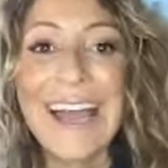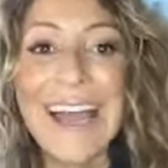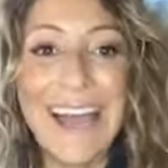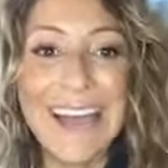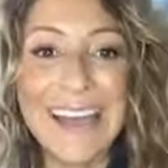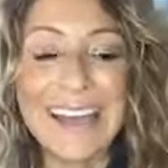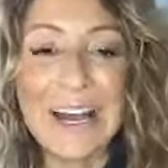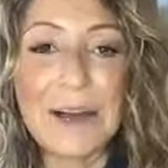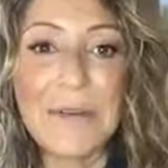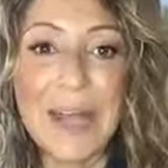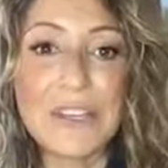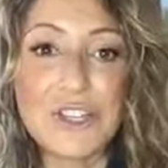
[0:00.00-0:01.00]

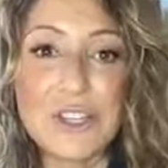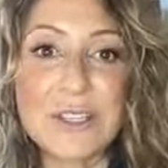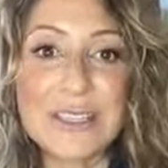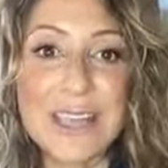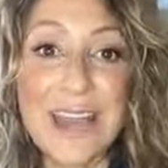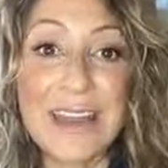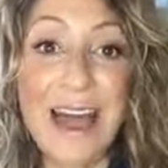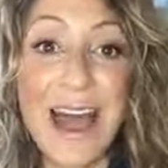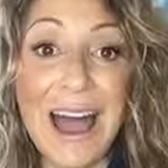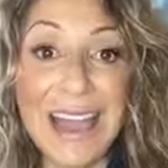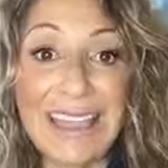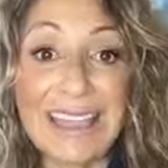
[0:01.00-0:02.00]
And she said,
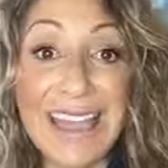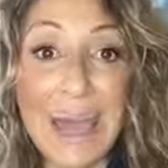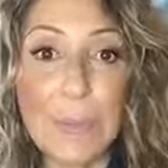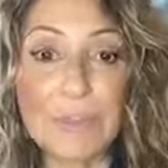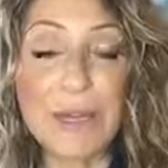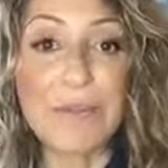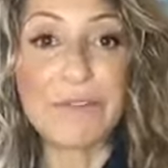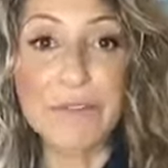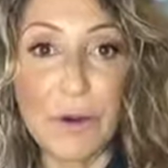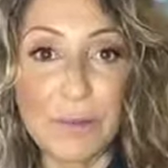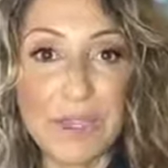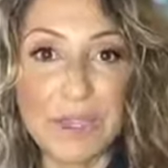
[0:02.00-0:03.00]
I kept
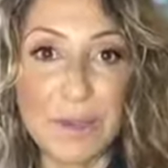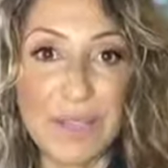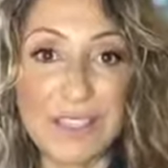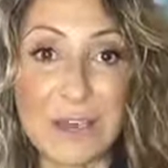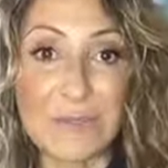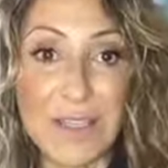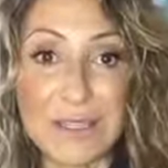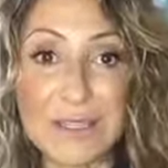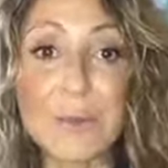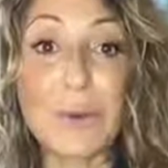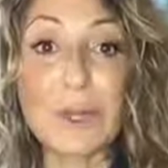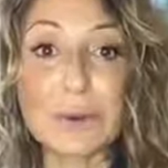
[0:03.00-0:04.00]
affirming to myself, I did
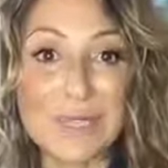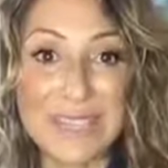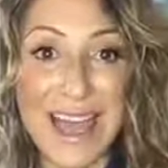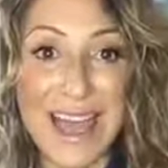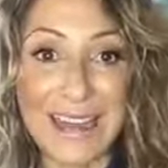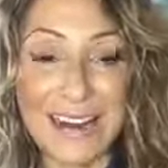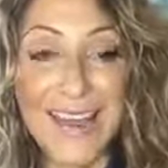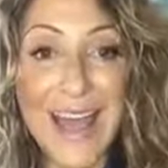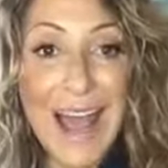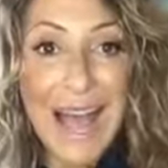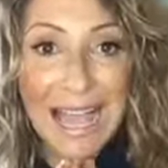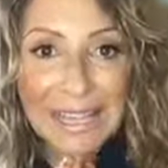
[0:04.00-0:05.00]
what you said.
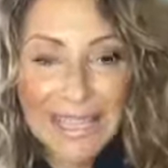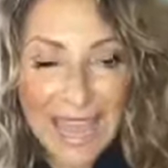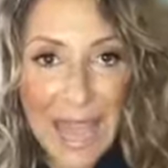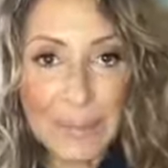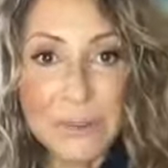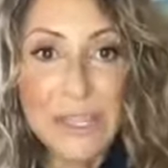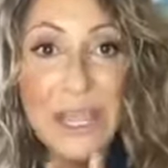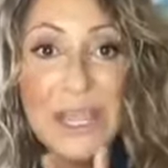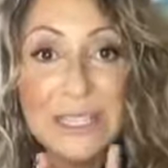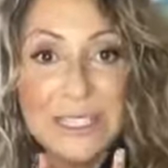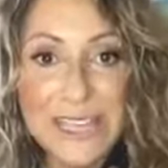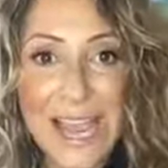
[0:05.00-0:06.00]
I kept
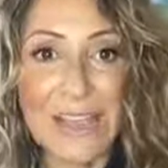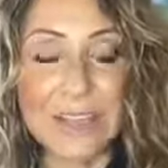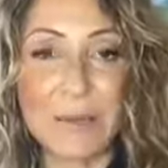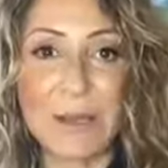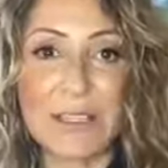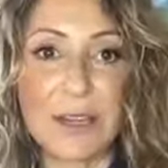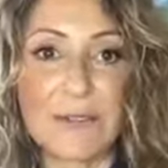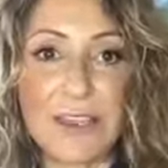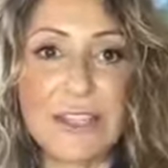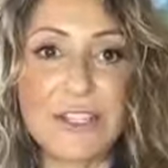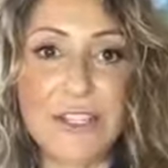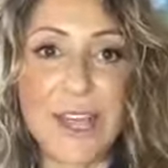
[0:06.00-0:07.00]
saying to myself
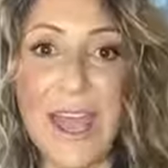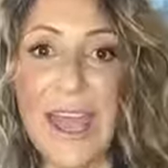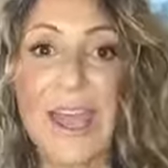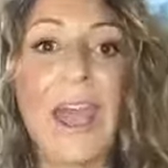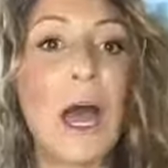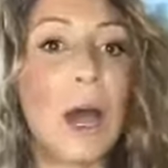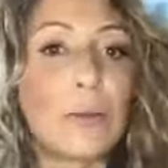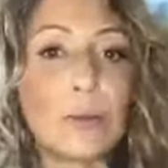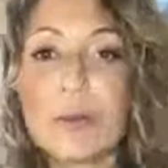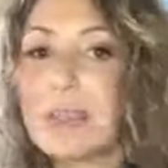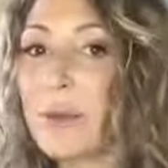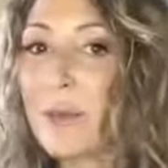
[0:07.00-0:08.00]
each day, I'm
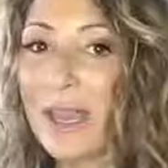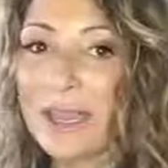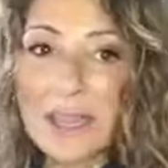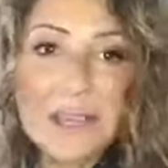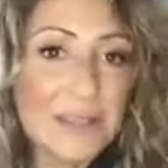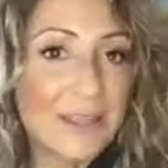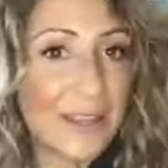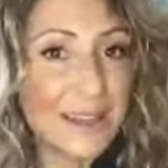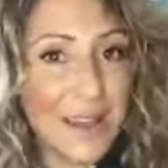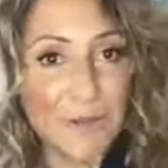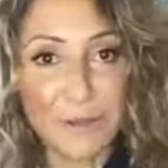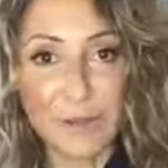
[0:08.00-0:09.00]
losing weight easily and
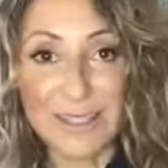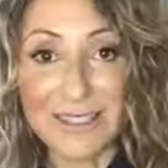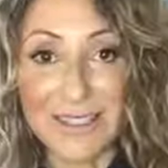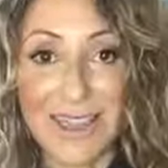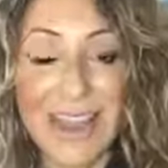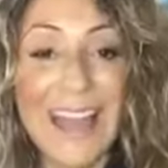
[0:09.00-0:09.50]
effortlessly.